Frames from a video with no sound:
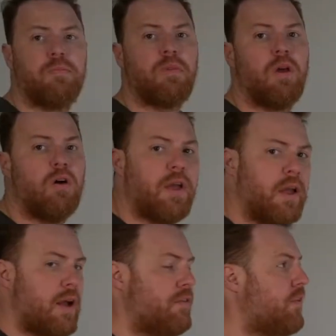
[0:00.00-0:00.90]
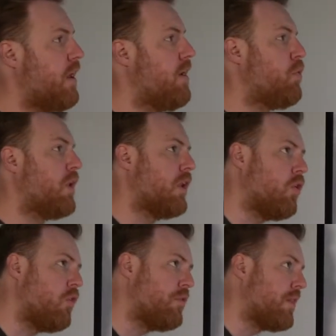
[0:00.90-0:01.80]
Okay guys, today we're gonna
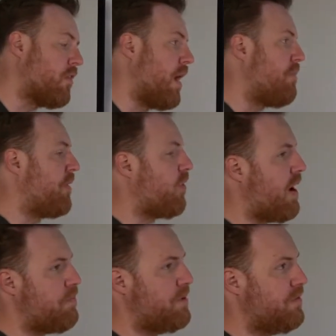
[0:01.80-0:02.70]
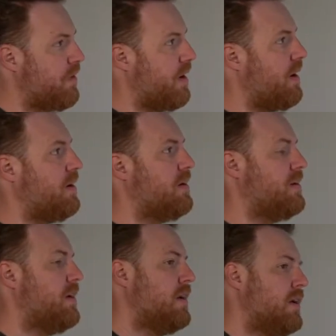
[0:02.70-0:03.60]
go over the crop. The crop
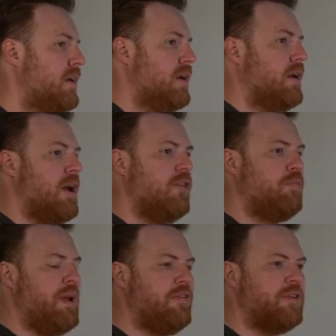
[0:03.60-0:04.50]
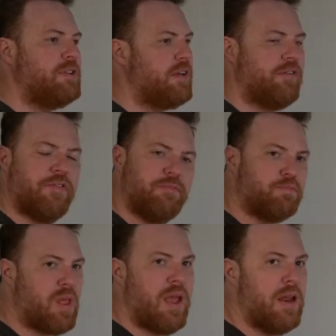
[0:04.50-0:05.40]
is basically just
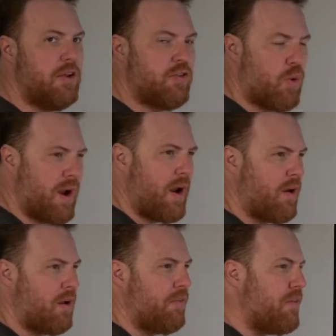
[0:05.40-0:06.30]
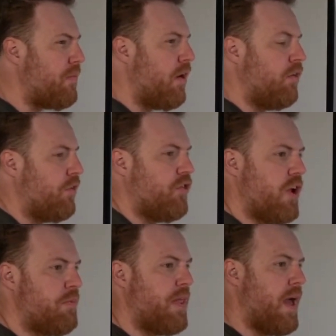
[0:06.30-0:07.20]
any short haircut that follows the
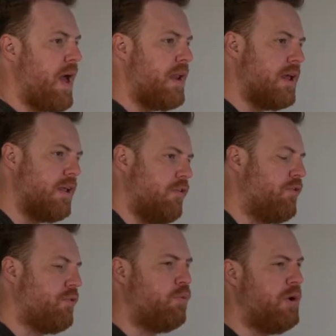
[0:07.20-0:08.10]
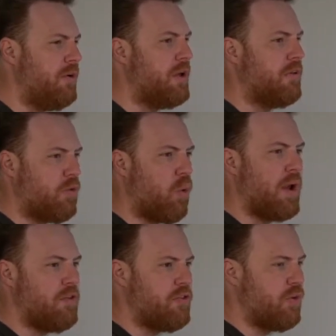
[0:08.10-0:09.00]
shape of the head. It is really
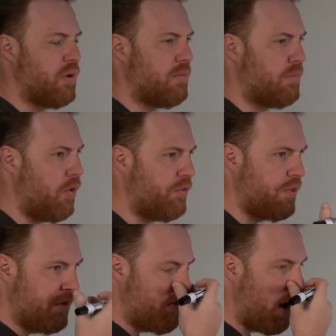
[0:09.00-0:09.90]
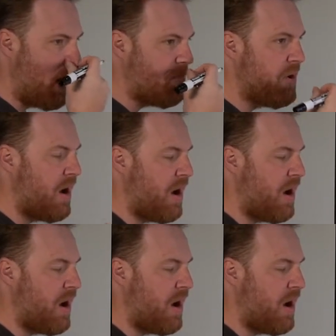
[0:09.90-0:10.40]
quite short most of the time.